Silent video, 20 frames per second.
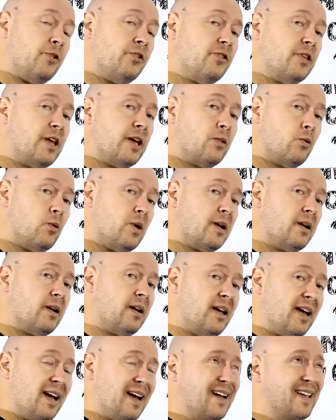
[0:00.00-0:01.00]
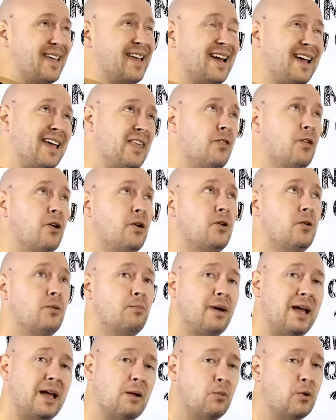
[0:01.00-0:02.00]
is the other one. Again though,
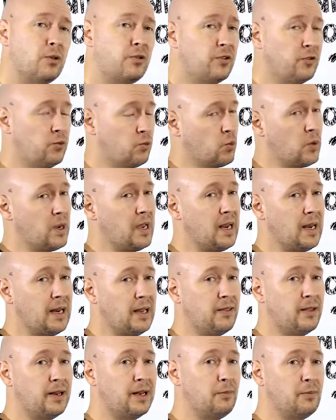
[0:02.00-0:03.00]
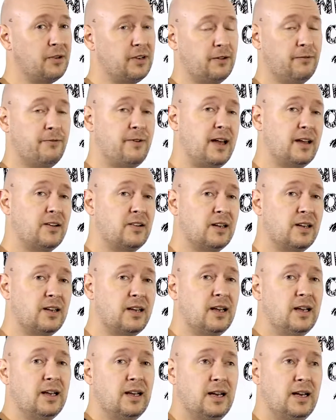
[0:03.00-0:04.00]
bandwidth is really the limiting factor.
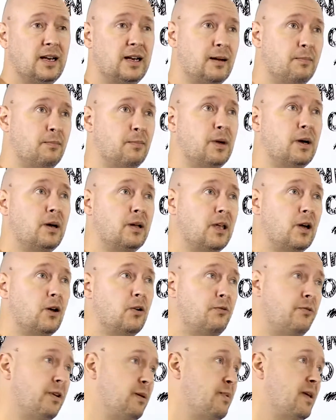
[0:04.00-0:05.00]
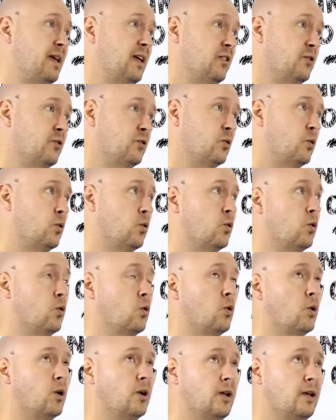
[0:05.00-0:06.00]
VPS
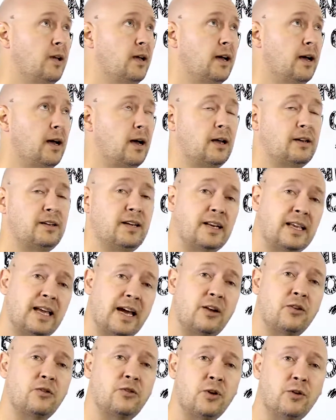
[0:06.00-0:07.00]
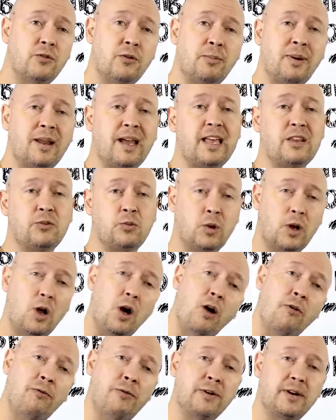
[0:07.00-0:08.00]
or dedicated server plans will
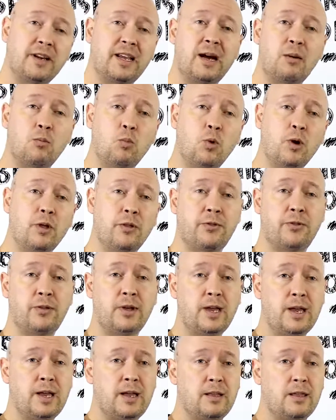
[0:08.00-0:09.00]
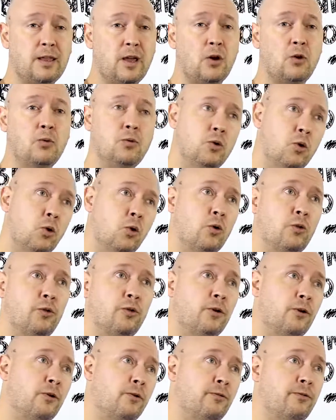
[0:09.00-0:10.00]
often come with north
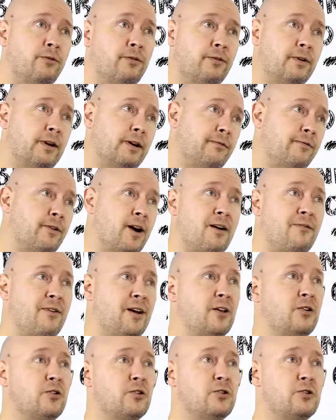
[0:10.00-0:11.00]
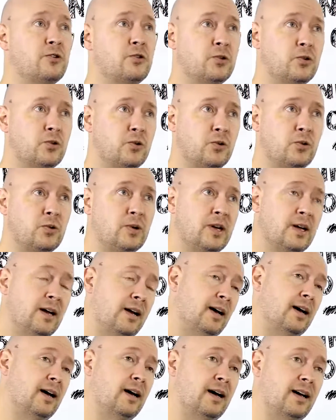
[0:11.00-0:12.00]
of 500 to
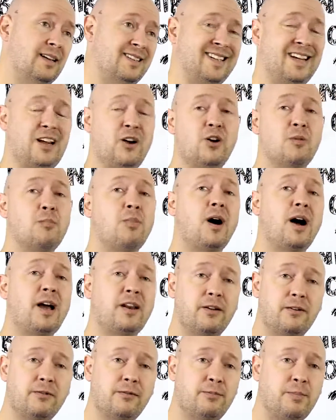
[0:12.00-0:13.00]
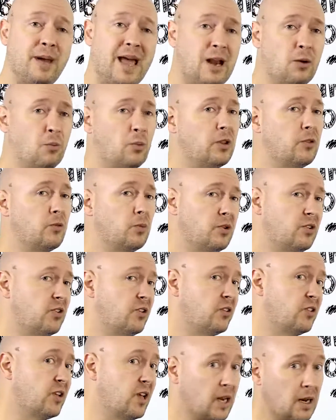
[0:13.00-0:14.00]
a terabyte of bandwidth, which
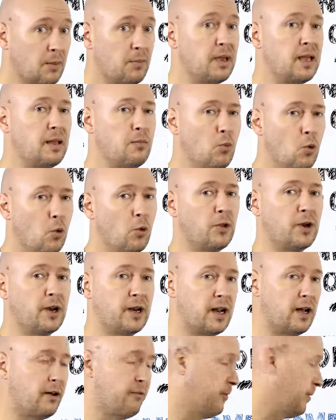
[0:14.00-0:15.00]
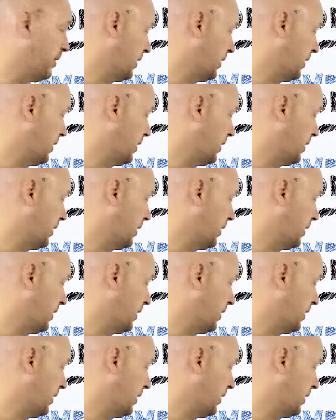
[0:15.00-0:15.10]
is going to be more than enough,